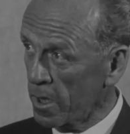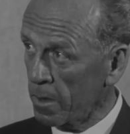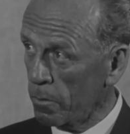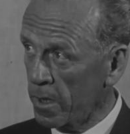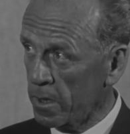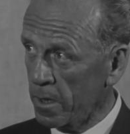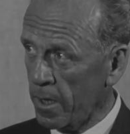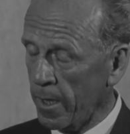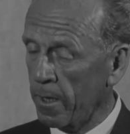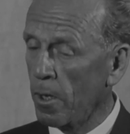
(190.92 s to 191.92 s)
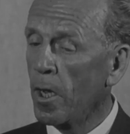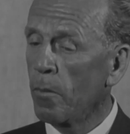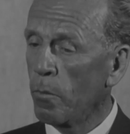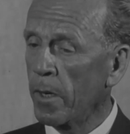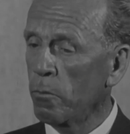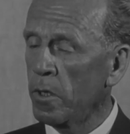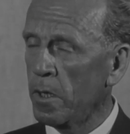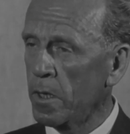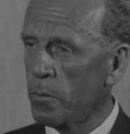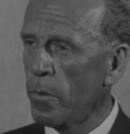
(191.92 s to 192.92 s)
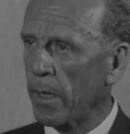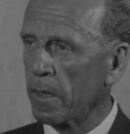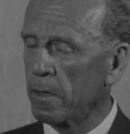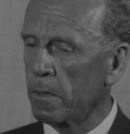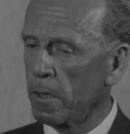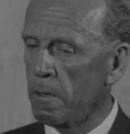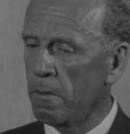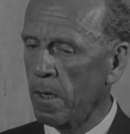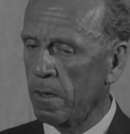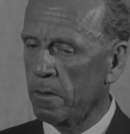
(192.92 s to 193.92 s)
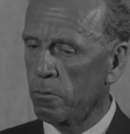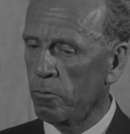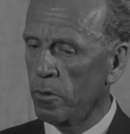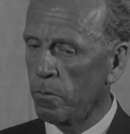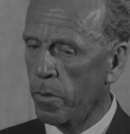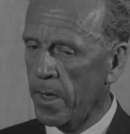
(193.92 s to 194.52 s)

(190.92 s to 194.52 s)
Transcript: side by side, but we expect that the new notes will